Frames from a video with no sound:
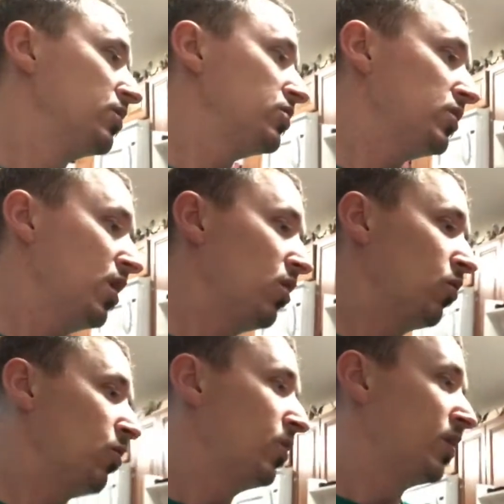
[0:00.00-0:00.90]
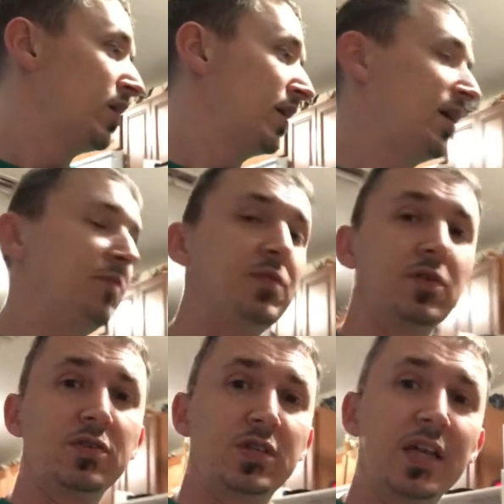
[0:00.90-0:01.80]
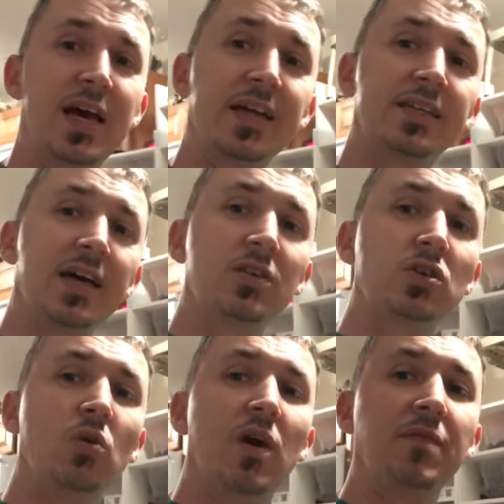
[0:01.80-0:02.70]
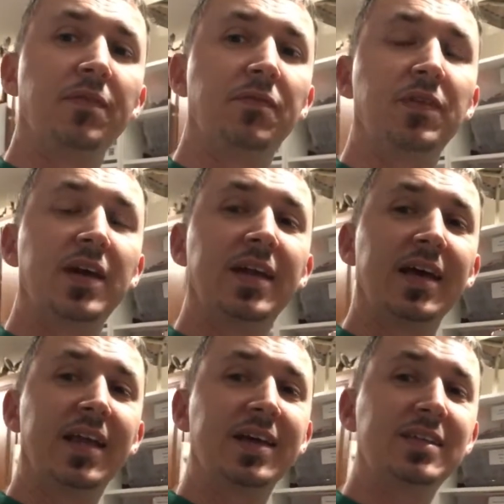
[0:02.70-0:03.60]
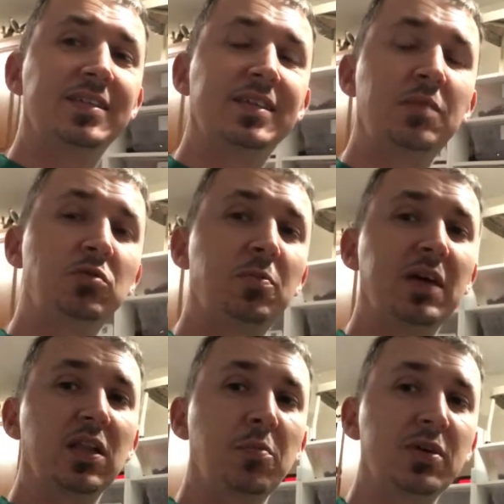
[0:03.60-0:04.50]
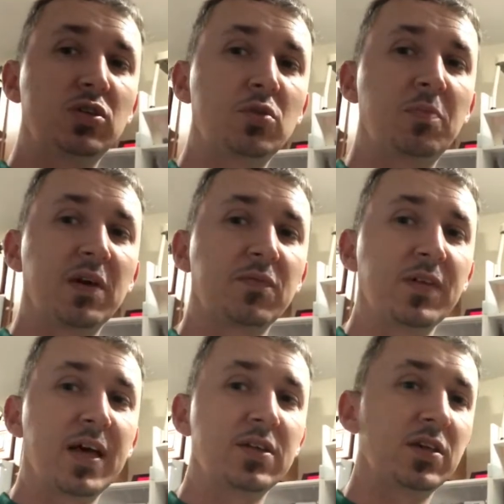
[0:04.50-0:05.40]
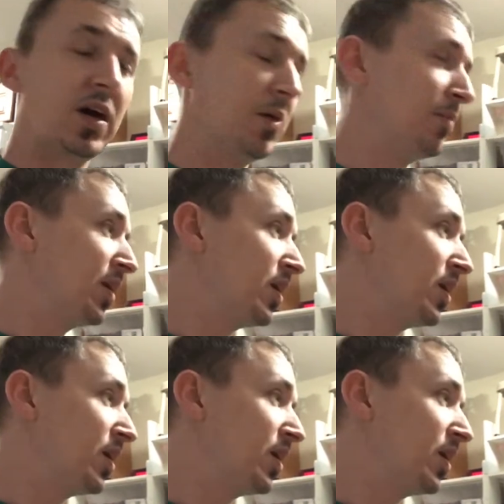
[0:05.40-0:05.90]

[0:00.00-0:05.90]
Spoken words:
So if your snake does go off a feed and it seems to be a little bit too big for that tub,